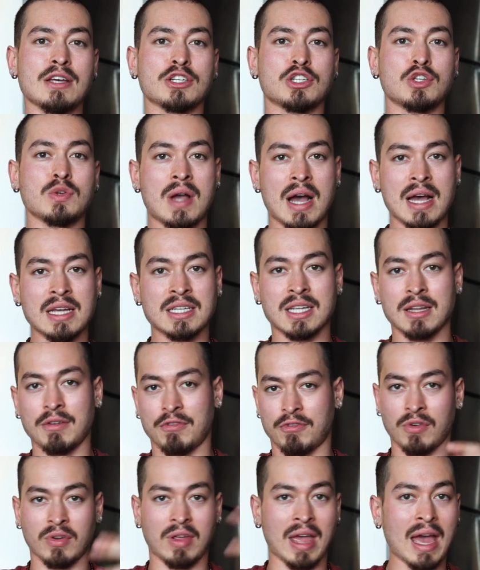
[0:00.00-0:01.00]
So you guys can
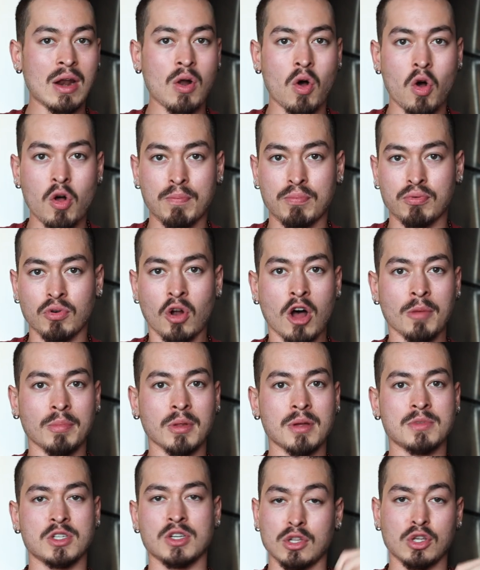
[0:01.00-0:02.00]
forget all
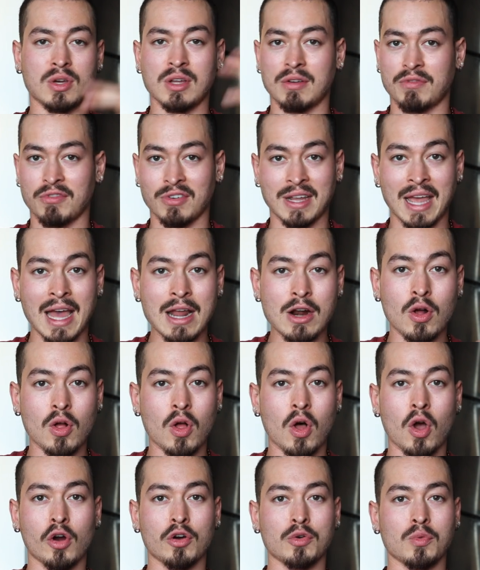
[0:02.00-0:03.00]
problems, you can forget all
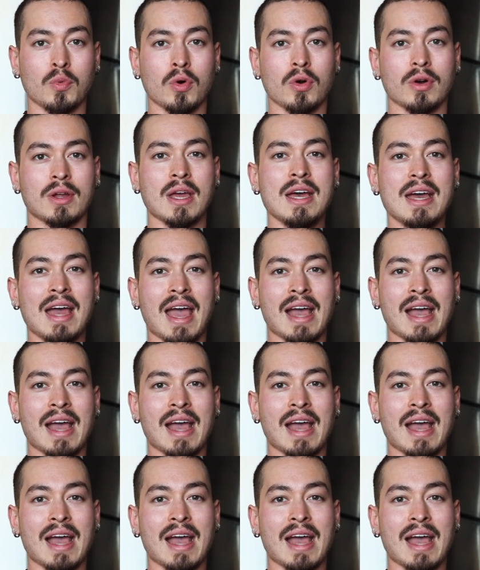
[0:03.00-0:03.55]
hard work,